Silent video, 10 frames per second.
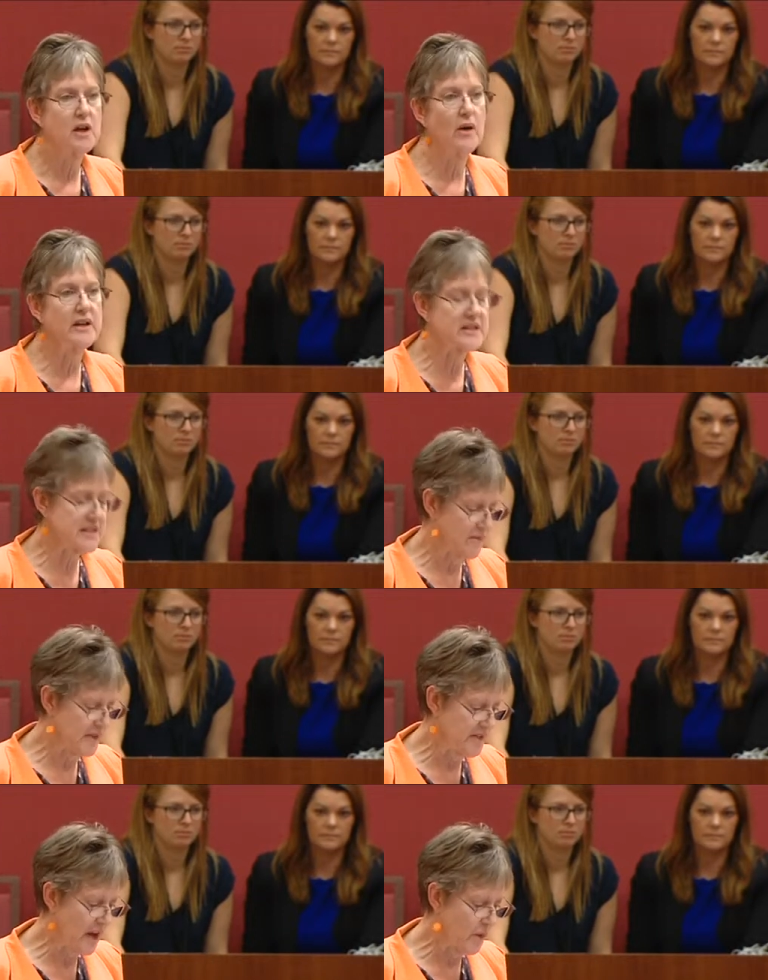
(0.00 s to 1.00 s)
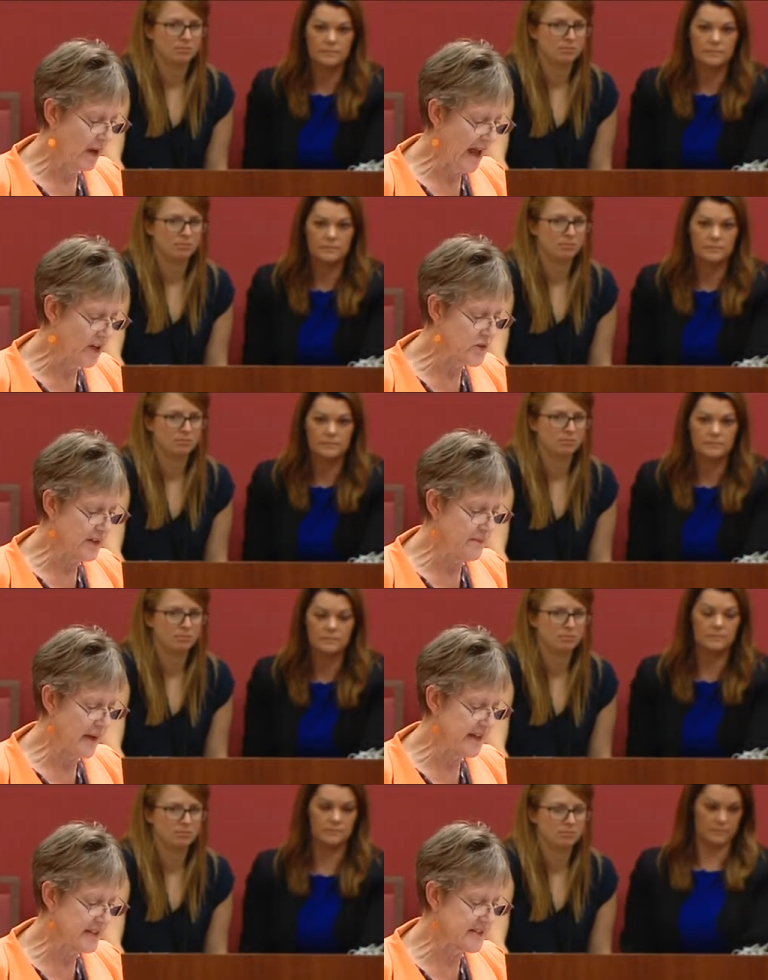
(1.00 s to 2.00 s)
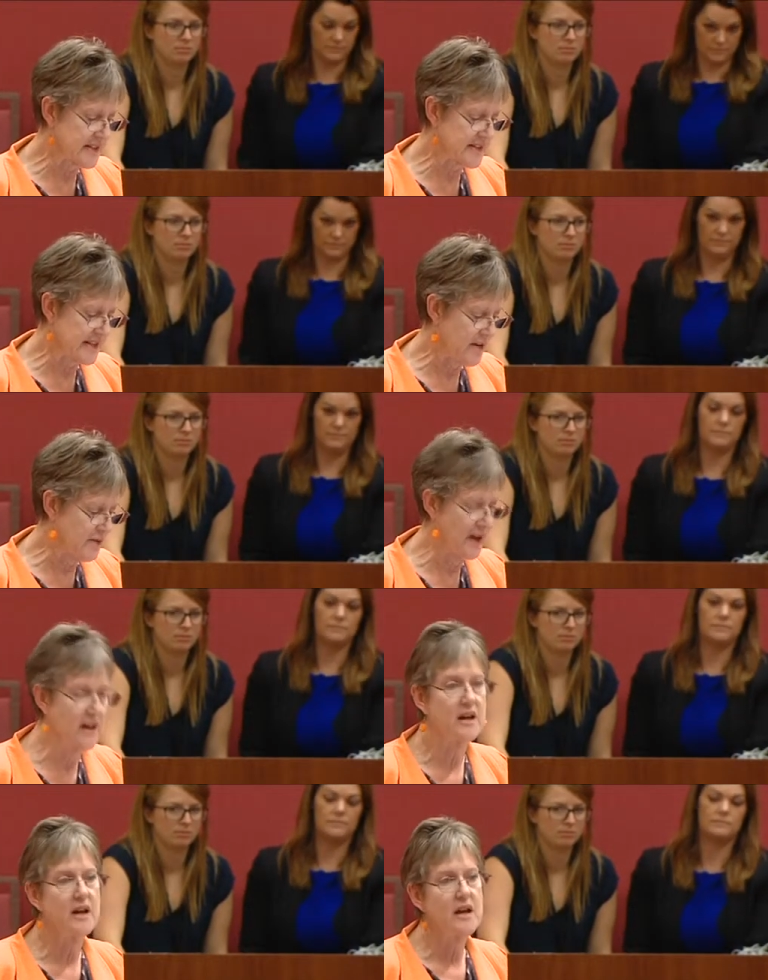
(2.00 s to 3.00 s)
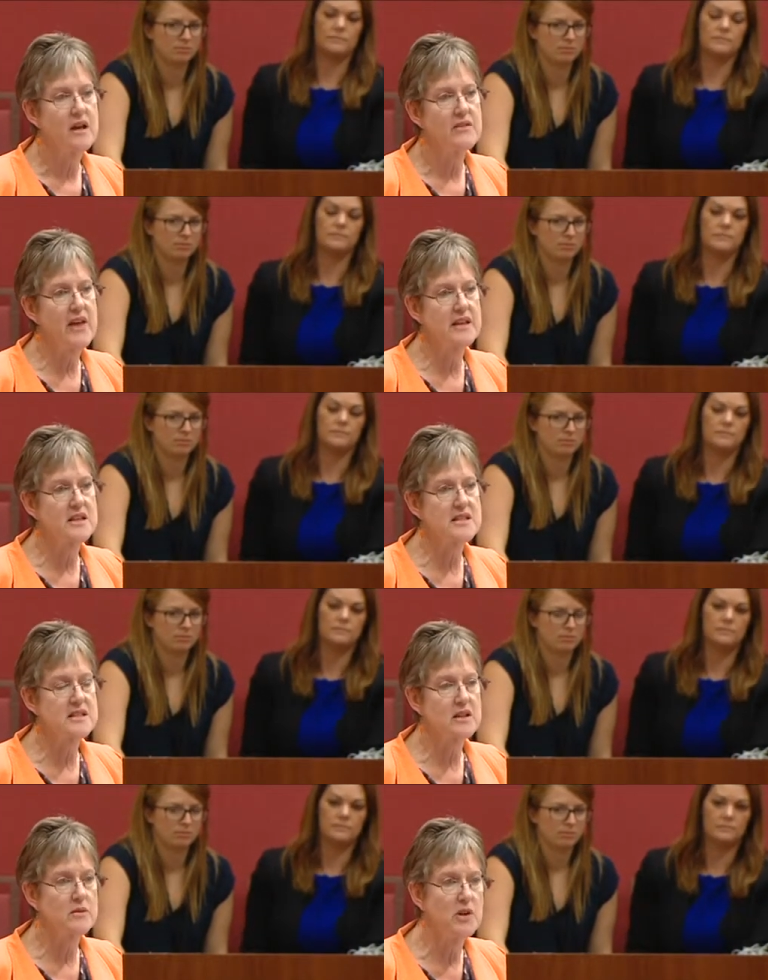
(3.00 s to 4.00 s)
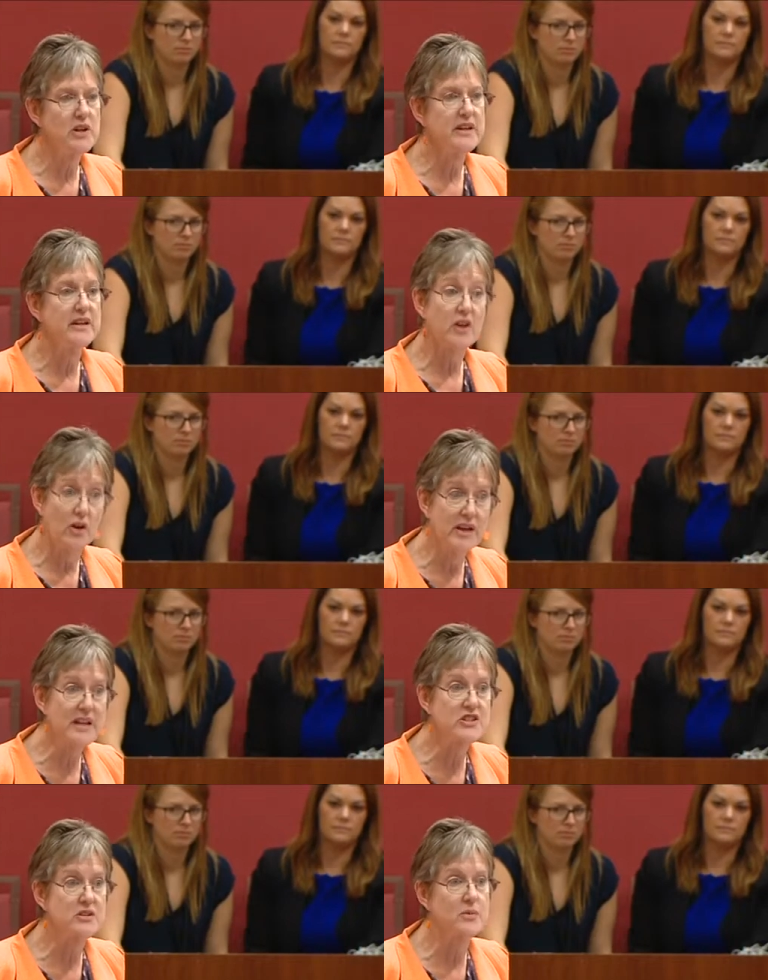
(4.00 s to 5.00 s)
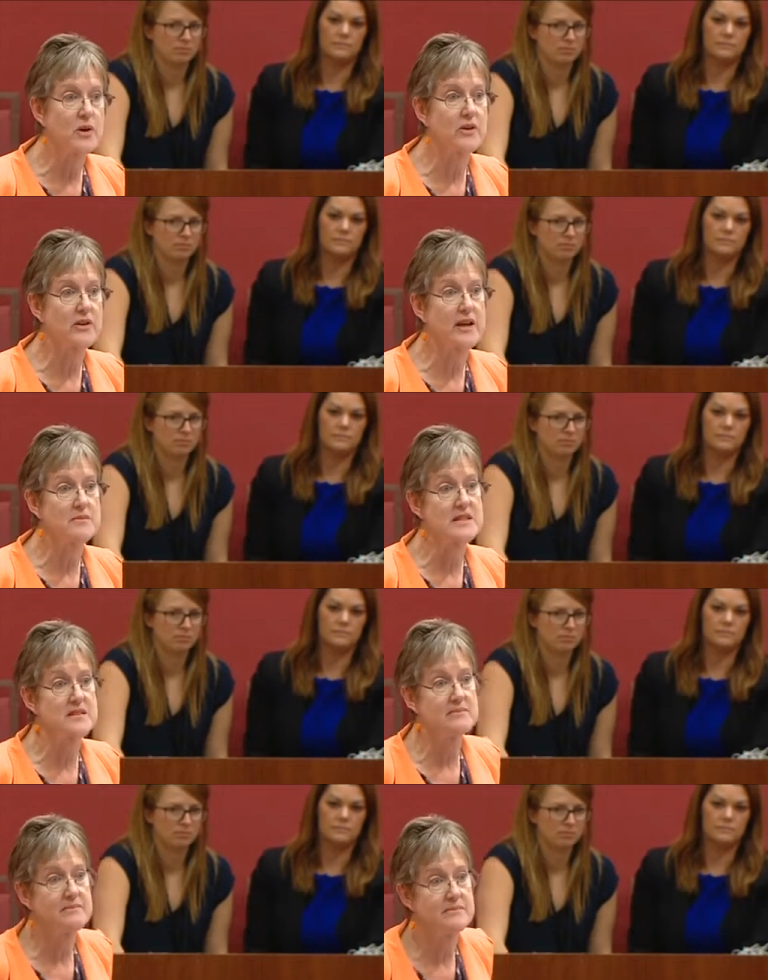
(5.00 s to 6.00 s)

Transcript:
Speaker 1: going to something that will actually make us safer, that is community cohesion programs.